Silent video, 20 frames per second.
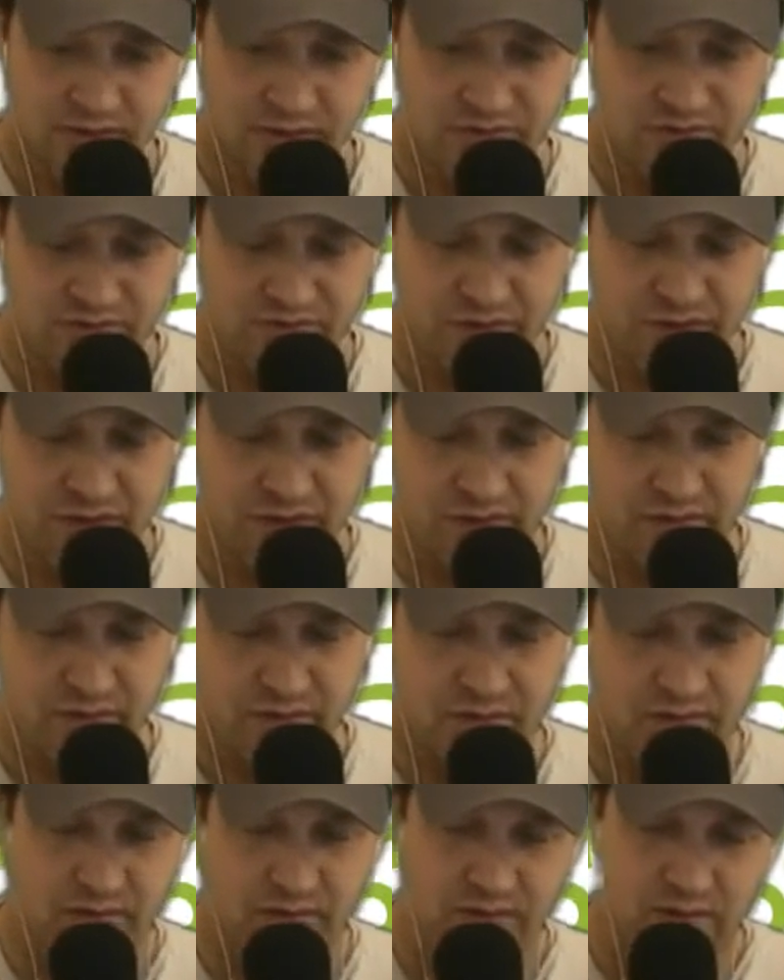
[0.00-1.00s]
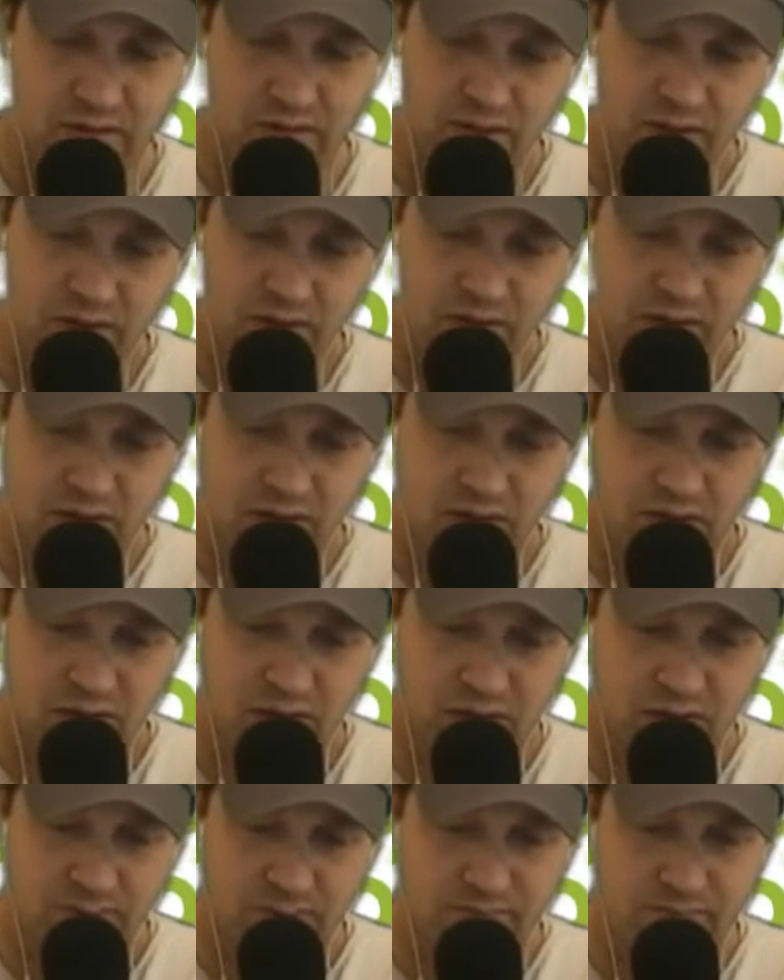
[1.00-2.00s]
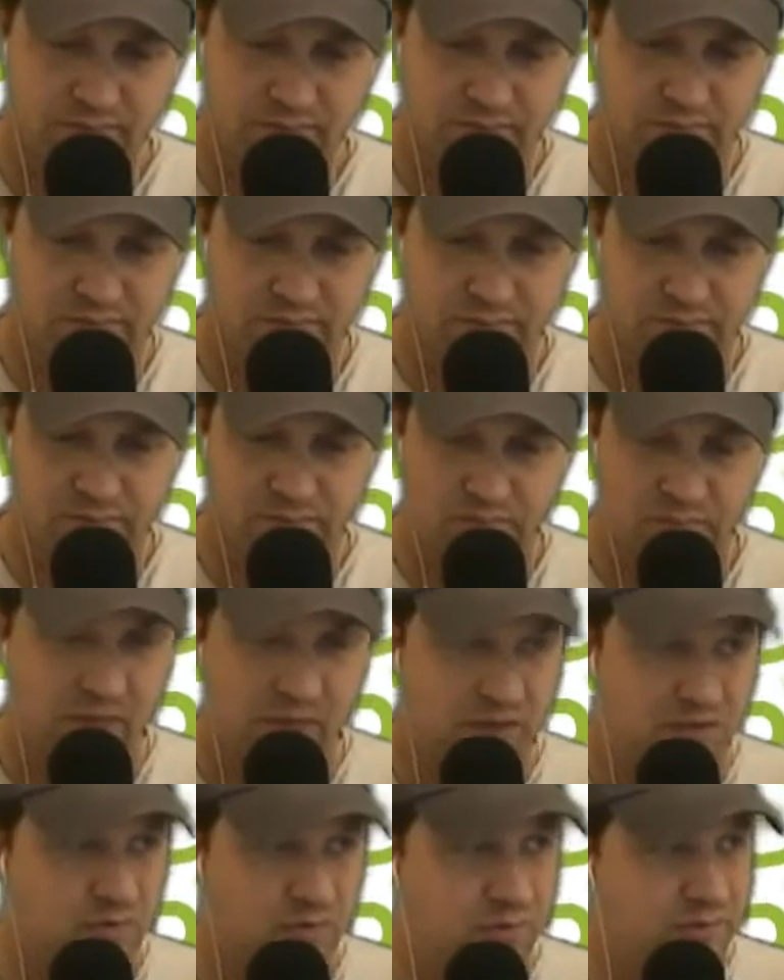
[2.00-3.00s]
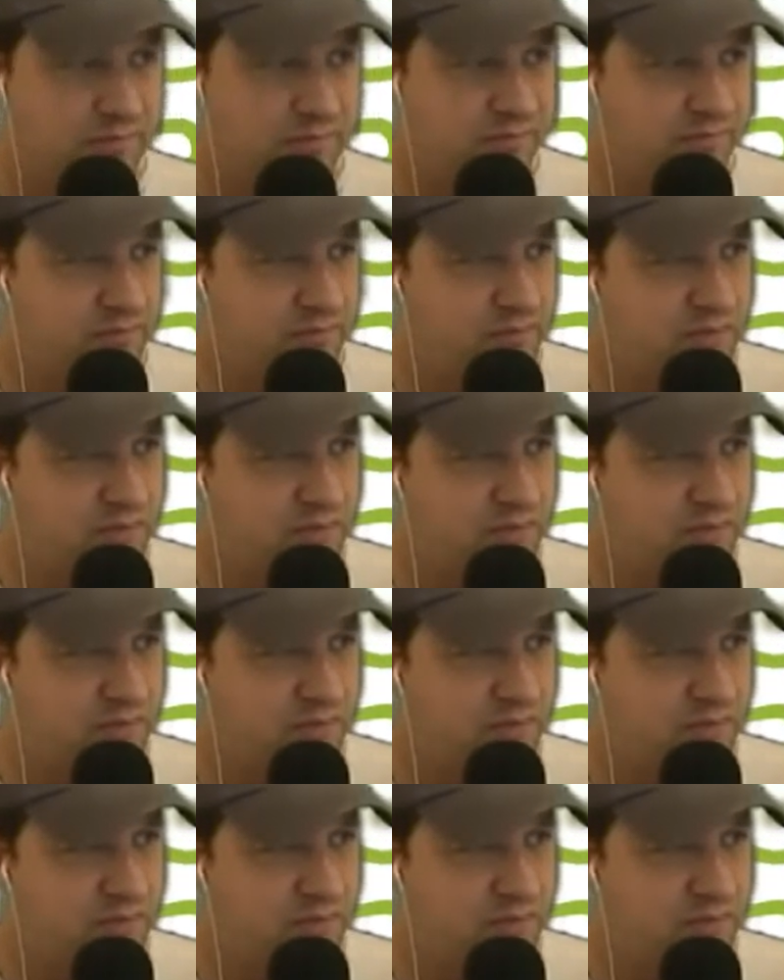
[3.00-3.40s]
It's free. Next one.